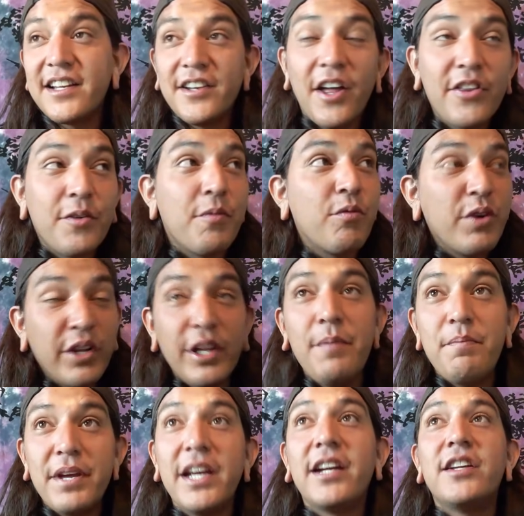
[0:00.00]
another really
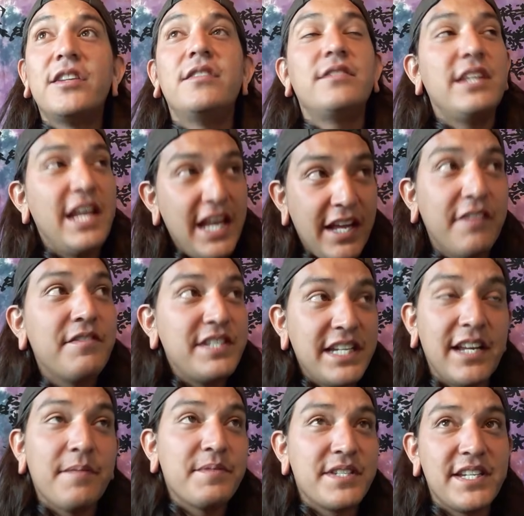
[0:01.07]
big hit of
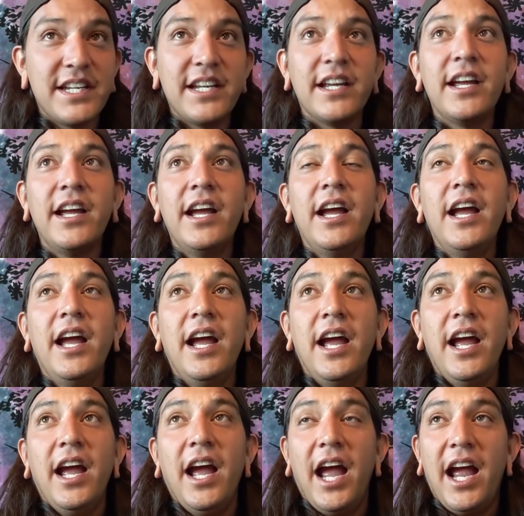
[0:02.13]
DMT,
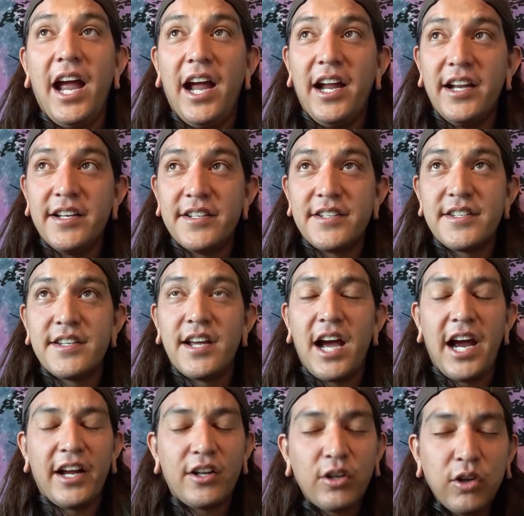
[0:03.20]
and
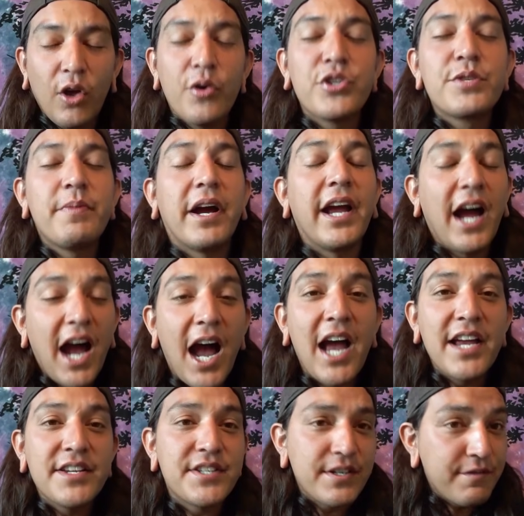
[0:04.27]
I close my
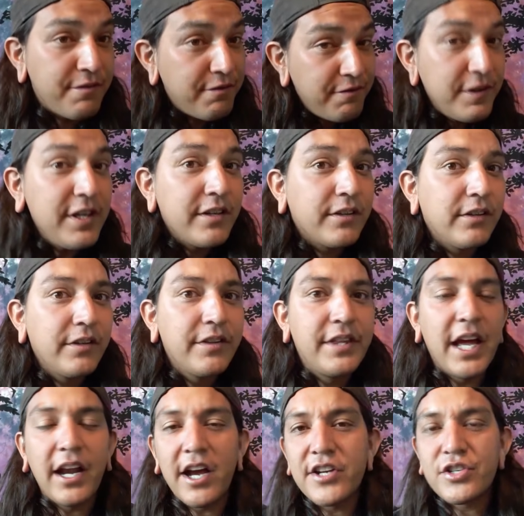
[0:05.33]
eyes and feel
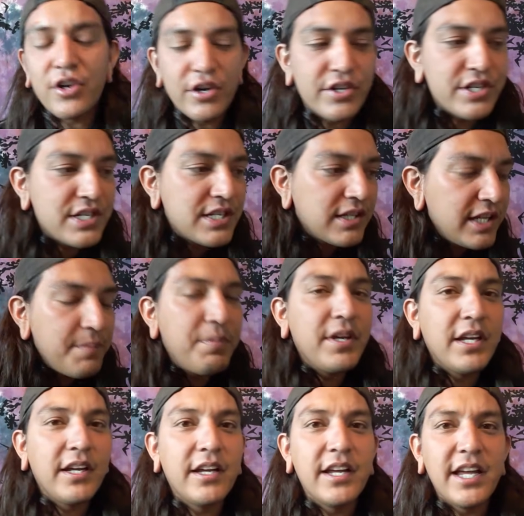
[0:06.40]
that I start
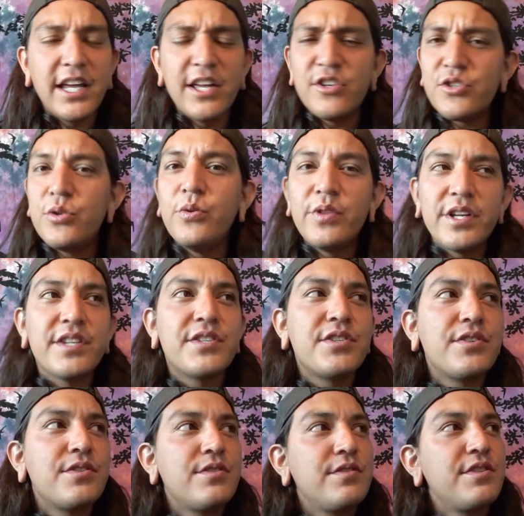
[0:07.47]
slipping into this
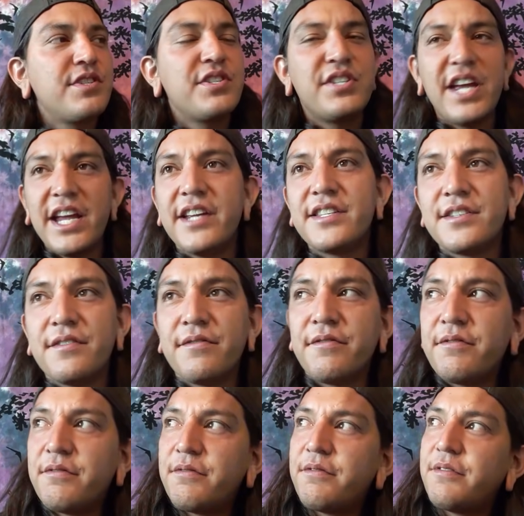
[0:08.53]
state
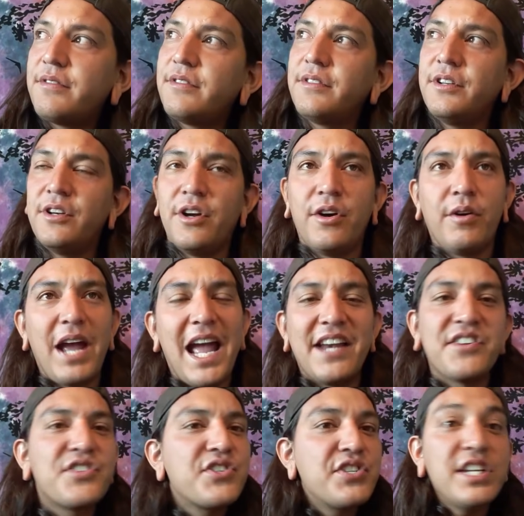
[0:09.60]
of, you know,
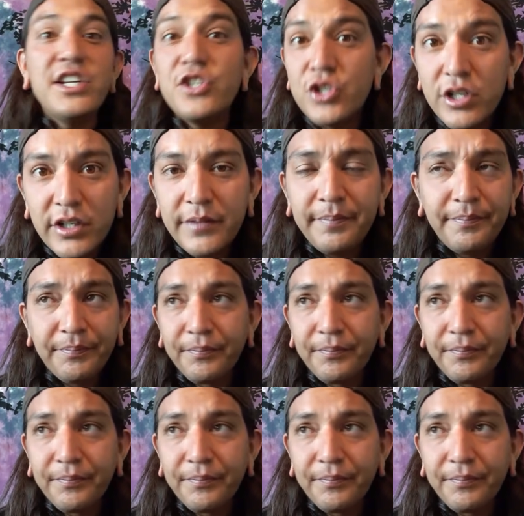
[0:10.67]
anesthesia.